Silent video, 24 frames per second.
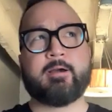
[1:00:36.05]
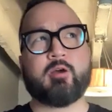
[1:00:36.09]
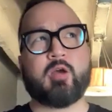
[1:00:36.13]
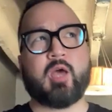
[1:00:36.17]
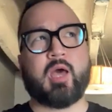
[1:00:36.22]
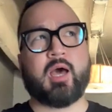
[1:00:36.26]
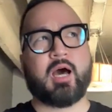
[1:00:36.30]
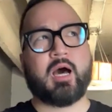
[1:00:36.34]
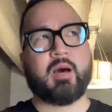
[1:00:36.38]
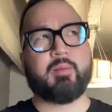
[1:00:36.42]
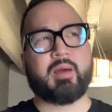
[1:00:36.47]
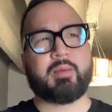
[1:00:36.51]

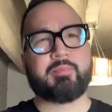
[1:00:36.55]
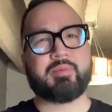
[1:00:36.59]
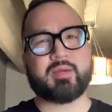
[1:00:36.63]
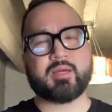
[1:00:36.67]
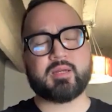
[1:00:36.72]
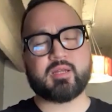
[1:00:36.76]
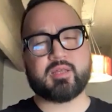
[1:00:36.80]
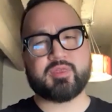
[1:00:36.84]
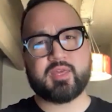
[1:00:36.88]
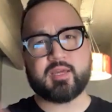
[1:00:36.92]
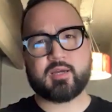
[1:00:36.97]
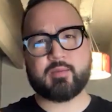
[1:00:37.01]
Um, I began
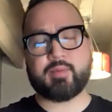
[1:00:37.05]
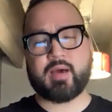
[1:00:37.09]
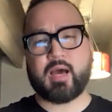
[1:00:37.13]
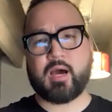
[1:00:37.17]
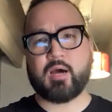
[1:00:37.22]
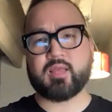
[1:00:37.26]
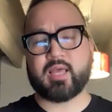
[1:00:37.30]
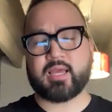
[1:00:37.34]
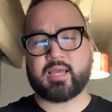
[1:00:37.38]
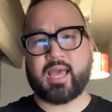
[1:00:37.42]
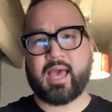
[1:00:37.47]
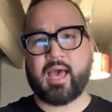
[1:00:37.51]
to think
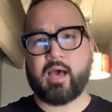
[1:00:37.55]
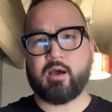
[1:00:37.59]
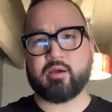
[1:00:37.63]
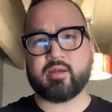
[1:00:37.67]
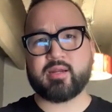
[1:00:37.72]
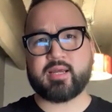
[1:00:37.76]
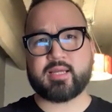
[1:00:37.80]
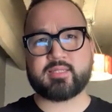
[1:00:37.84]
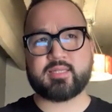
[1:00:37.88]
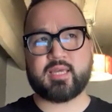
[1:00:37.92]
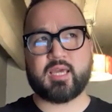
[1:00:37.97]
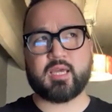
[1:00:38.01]
about, like, how can
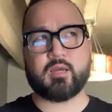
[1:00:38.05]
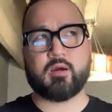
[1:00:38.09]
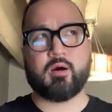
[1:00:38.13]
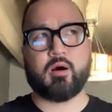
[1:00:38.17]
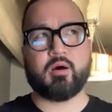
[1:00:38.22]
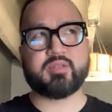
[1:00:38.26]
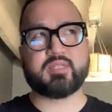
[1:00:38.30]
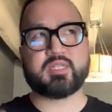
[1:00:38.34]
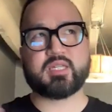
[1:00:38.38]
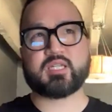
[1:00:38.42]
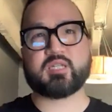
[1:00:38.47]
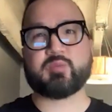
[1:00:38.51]
I take all
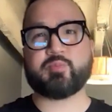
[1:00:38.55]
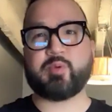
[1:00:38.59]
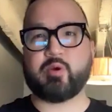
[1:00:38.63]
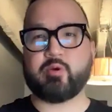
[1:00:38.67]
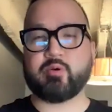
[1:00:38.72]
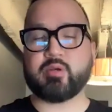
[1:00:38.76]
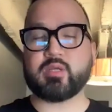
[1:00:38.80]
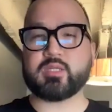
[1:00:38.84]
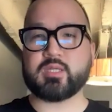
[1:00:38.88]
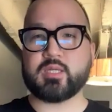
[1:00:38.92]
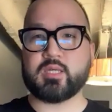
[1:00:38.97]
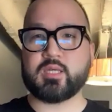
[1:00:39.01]
these
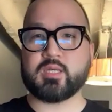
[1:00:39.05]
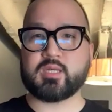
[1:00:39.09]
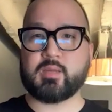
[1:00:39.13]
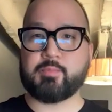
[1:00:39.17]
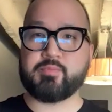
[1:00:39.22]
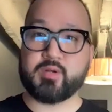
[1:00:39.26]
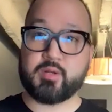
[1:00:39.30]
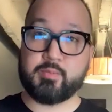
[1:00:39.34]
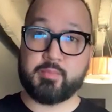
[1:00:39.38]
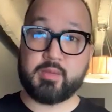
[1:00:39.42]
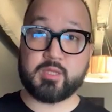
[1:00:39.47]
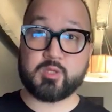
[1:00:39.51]
experiences and
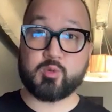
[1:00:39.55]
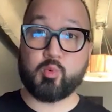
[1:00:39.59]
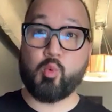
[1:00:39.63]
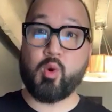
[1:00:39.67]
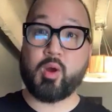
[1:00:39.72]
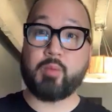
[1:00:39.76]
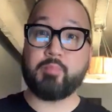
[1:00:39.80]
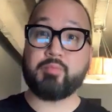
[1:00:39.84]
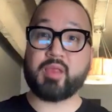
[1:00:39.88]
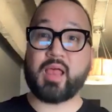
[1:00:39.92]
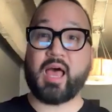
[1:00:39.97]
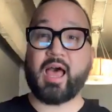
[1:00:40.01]
put them into
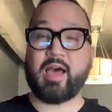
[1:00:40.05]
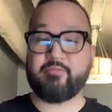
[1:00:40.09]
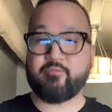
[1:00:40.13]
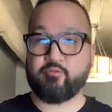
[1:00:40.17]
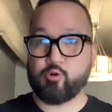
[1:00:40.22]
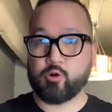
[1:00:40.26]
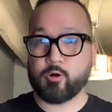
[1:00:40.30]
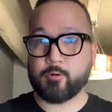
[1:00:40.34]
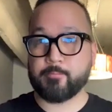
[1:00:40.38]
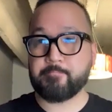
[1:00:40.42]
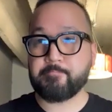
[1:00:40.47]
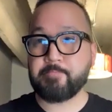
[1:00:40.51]
one
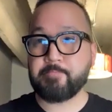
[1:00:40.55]
platform